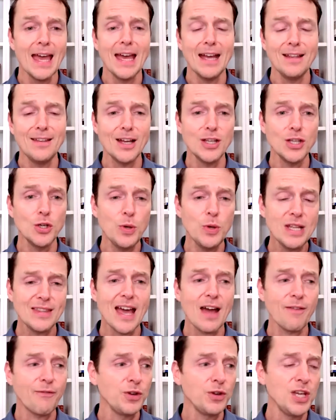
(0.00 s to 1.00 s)
And yet you eat
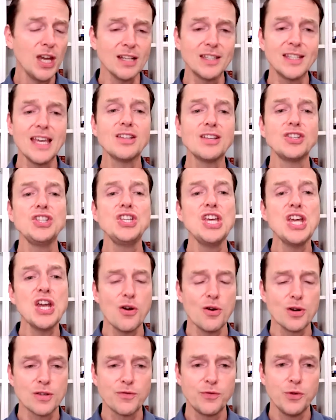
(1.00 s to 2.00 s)
that for years. It takes
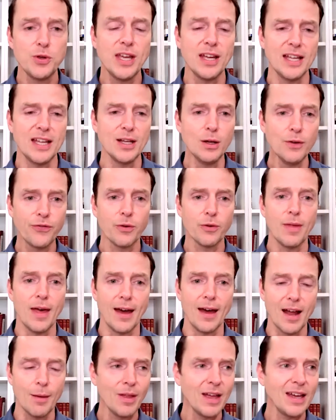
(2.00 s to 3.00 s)
years for you to get ill from
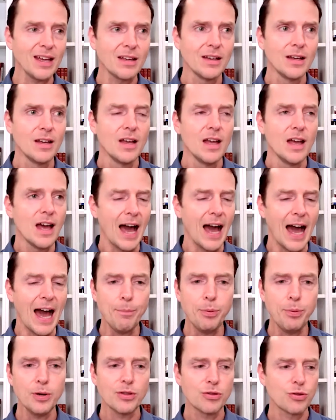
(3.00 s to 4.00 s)
that. I'm like,
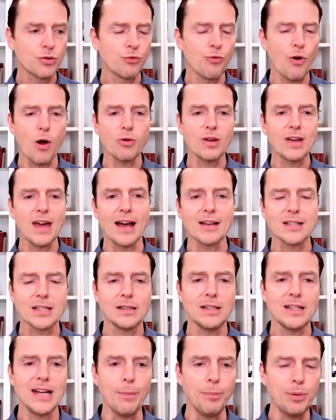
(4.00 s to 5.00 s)
I put the wrong
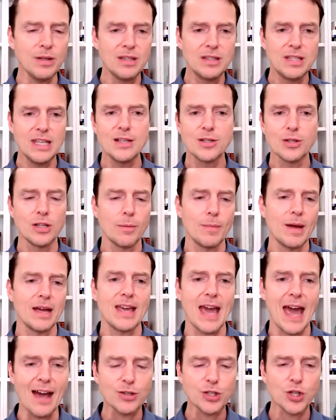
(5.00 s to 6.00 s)
gasoline. I put diesel in my
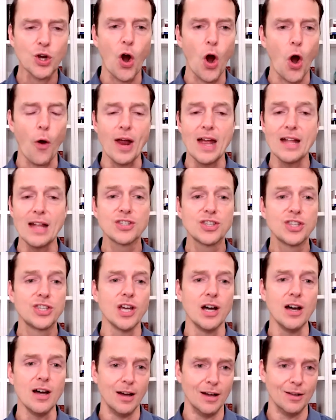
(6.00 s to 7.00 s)
gas car. It's
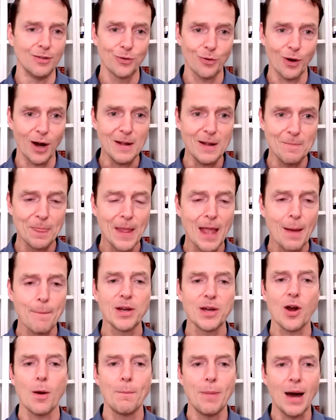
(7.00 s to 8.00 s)
done, right?
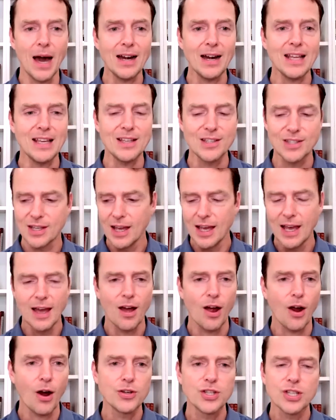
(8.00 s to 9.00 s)
But our bodies
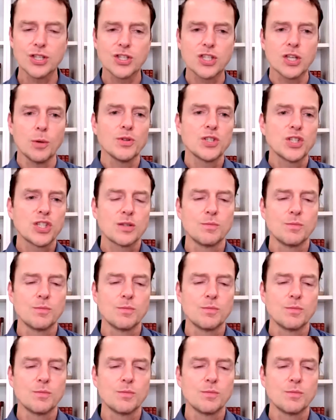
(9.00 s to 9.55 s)
are just so much